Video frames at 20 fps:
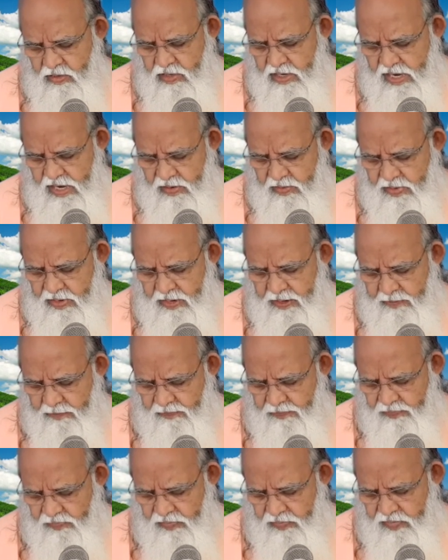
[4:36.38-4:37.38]
tell me,
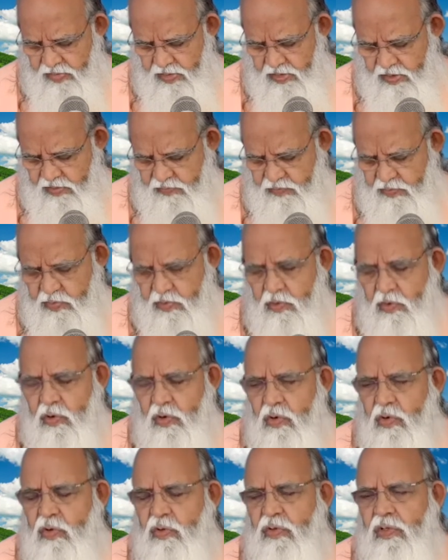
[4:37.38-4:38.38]
if you
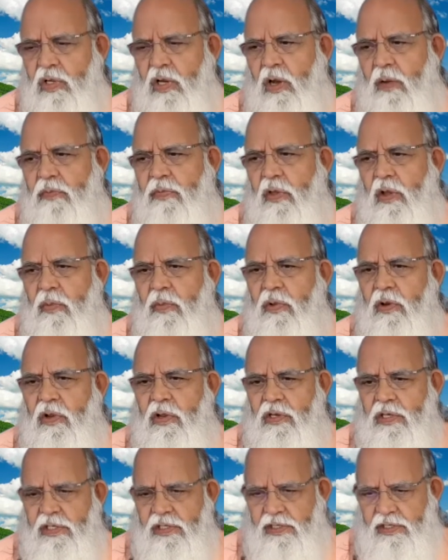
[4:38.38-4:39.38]
go to the
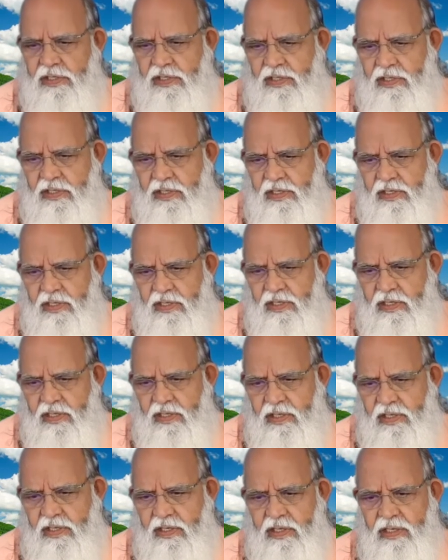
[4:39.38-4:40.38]
ophthalmologist
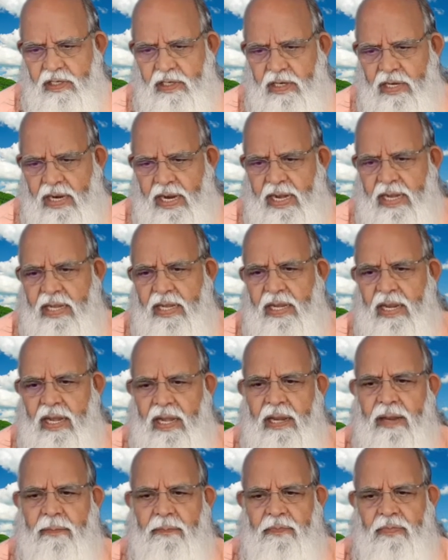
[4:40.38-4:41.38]
and tell
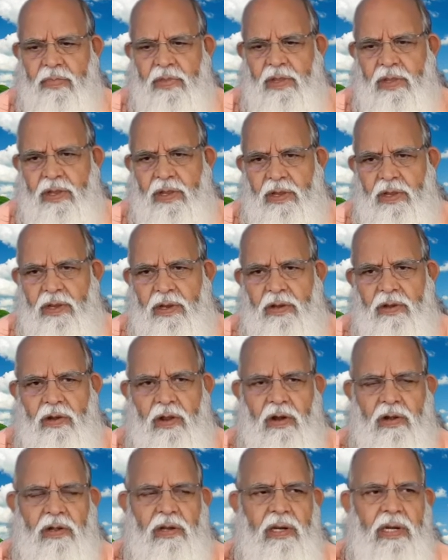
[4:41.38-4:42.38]
him,
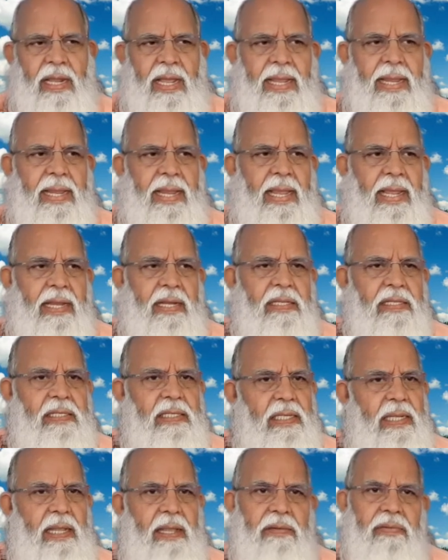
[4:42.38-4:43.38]
Doctor, I can
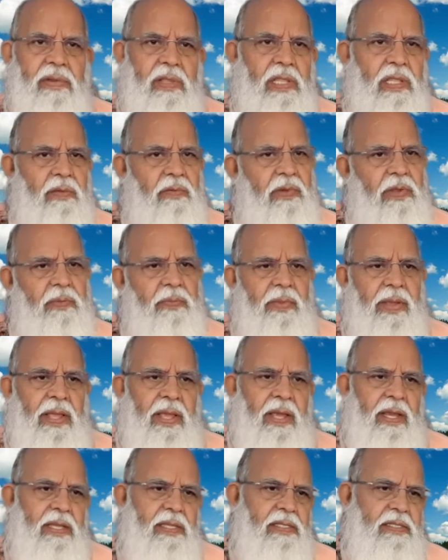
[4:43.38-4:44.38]
see everything with
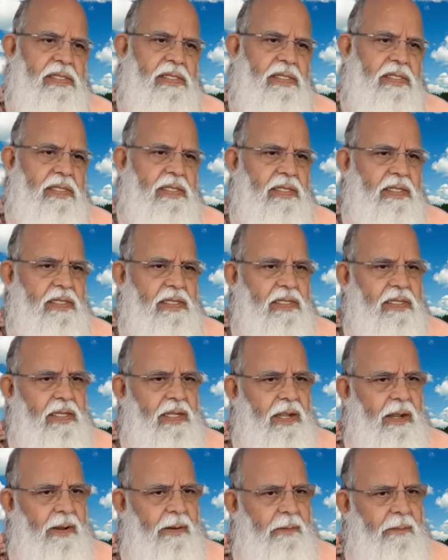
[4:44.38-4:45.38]
my eyes.
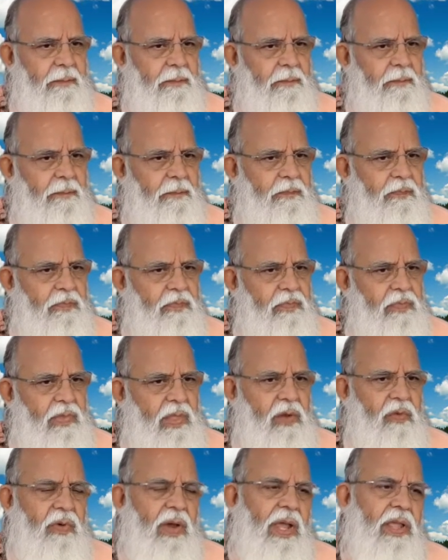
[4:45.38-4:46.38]

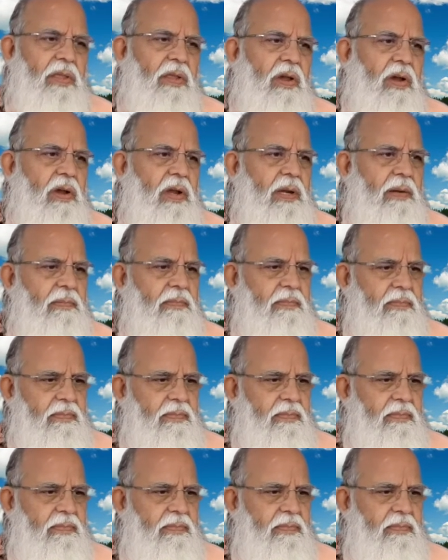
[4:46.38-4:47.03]
Then why you have come?